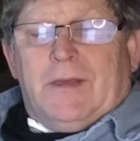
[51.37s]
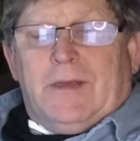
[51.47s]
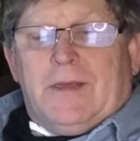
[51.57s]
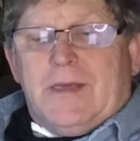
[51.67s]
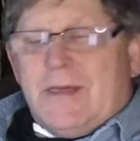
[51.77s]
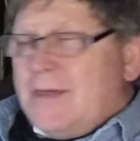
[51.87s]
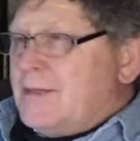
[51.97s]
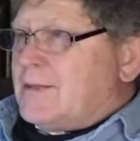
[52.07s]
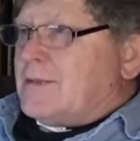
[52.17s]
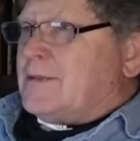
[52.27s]
He
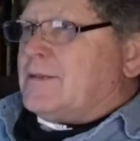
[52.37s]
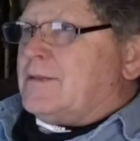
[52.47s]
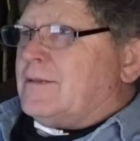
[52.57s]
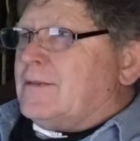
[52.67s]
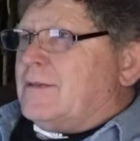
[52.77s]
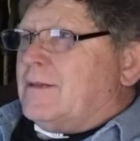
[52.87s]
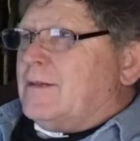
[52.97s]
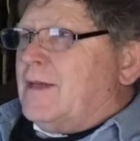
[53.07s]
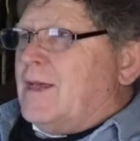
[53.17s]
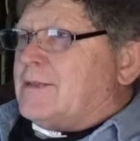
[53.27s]
is,
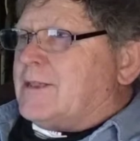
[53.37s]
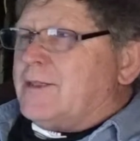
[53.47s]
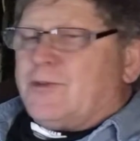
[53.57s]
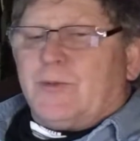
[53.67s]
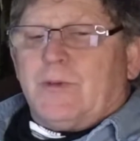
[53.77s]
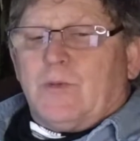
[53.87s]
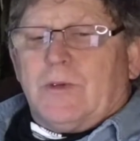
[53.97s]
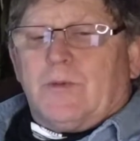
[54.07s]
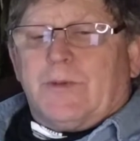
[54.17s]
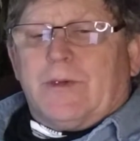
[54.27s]
as history
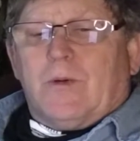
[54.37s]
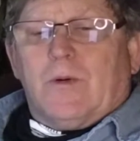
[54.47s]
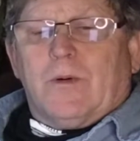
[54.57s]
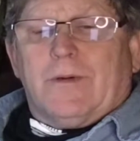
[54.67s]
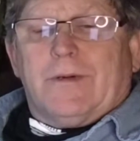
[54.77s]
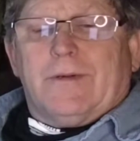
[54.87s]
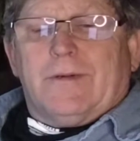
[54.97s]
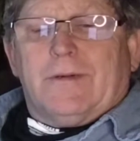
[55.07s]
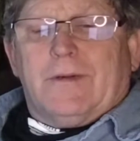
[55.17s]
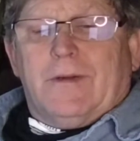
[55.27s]
will record,
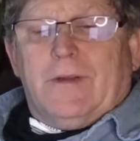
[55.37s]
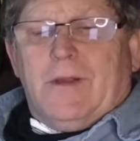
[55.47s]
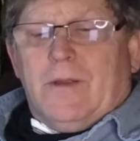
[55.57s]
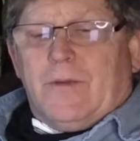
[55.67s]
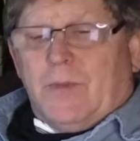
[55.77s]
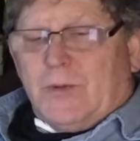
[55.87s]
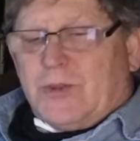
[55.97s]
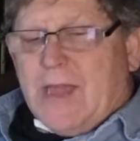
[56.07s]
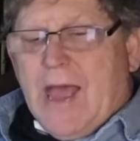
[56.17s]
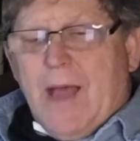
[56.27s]
the
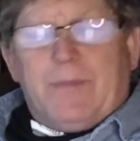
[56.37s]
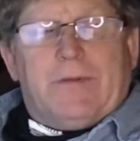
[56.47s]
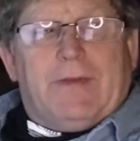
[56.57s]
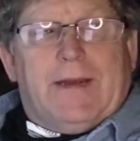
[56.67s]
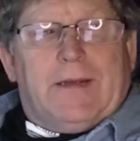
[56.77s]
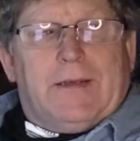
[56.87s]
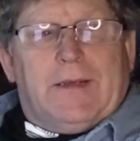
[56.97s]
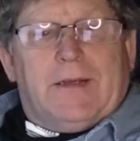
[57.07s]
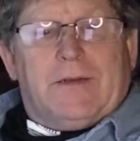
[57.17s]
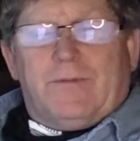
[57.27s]
most
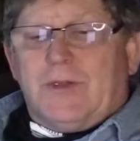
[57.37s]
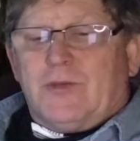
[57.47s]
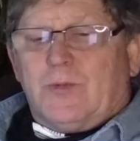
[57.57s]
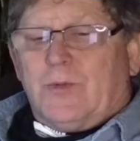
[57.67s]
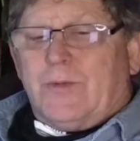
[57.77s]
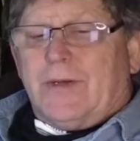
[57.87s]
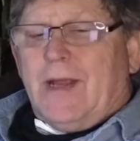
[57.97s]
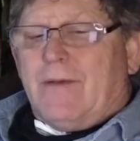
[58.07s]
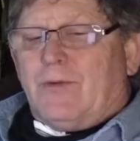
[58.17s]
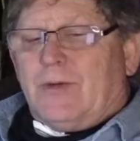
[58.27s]
captivating individual
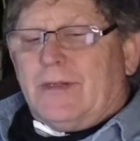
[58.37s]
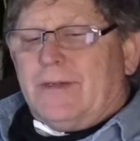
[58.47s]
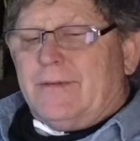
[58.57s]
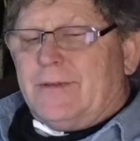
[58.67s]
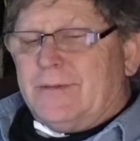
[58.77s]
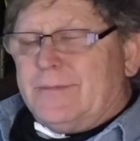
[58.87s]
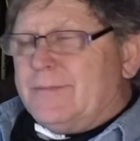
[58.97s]
that ever lived.